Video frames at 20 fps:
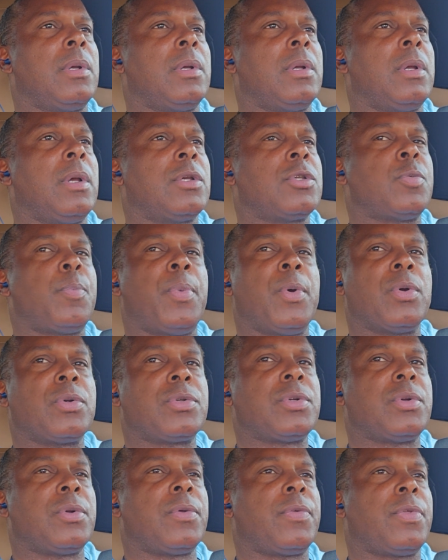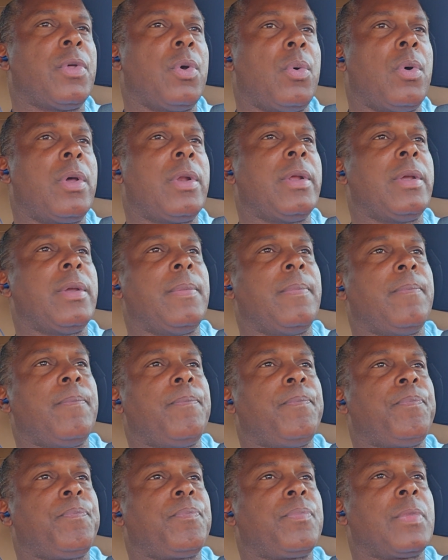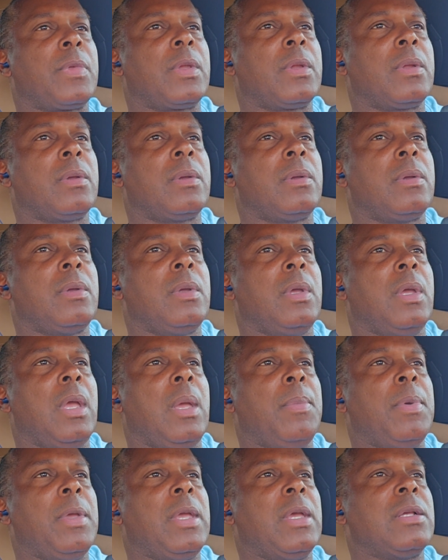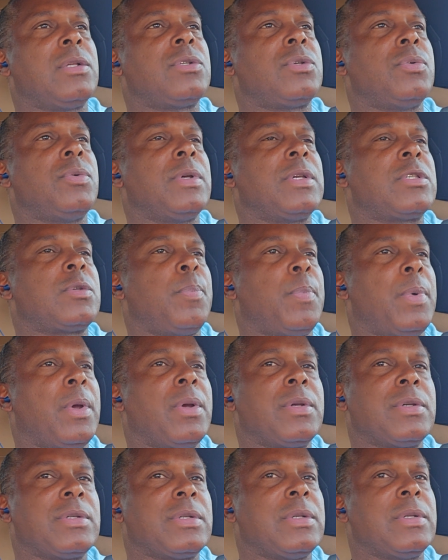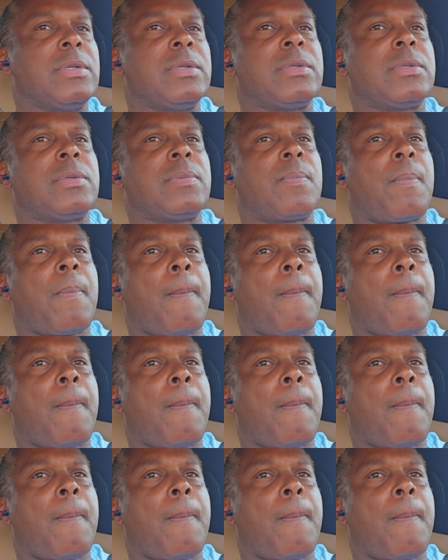a spiritual authority. It begins to experience this.